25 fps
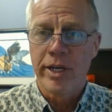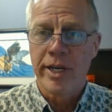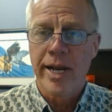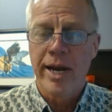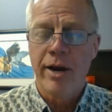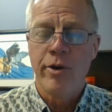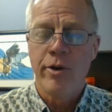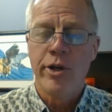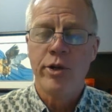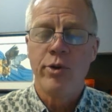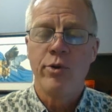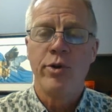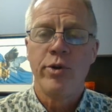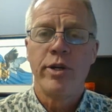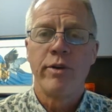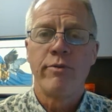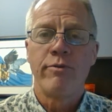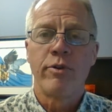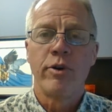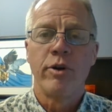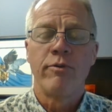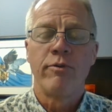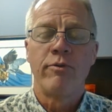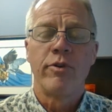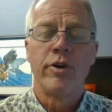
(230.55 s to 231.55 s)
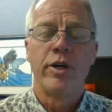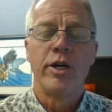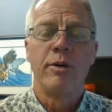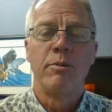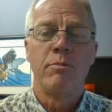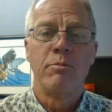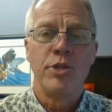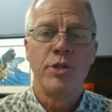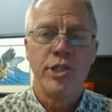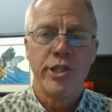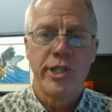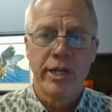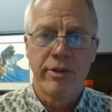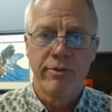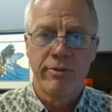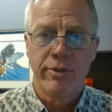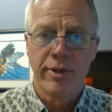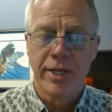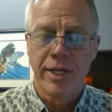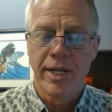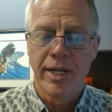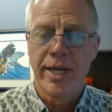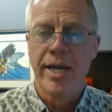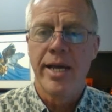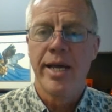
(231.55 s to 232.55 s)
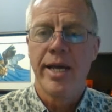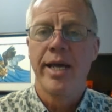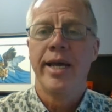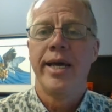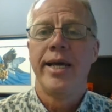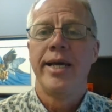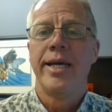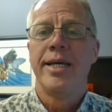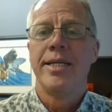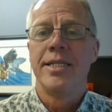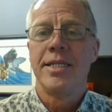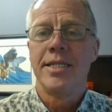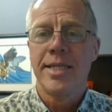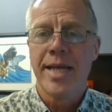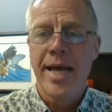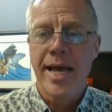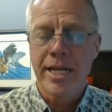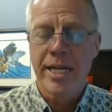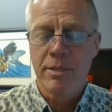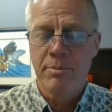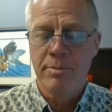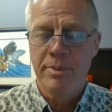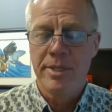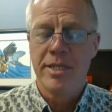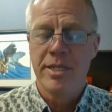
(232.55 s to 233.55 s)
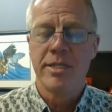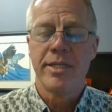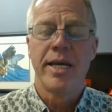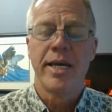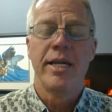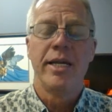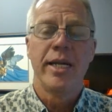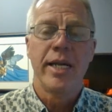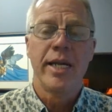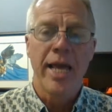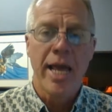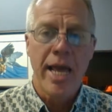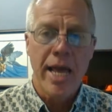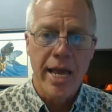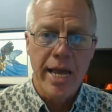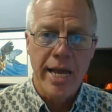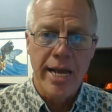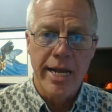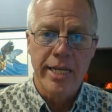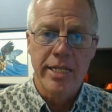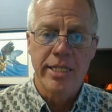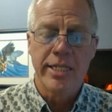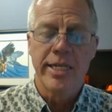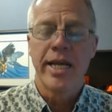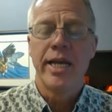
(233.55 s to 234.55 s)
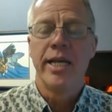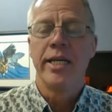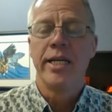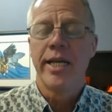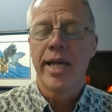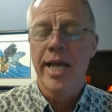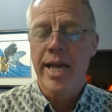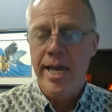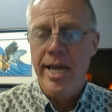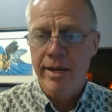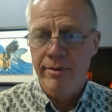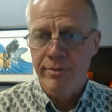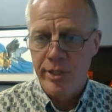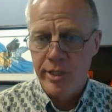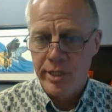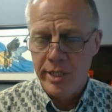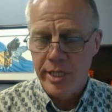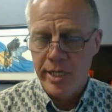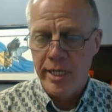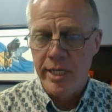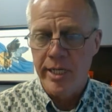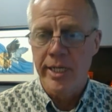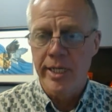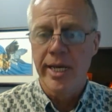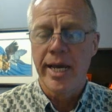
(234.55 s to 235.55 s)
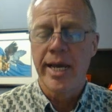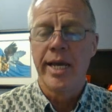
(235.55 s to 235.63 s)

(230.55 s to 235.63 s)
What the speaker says: How are you different from Chick-fil-A and Zaxby's and Cane's and KFC?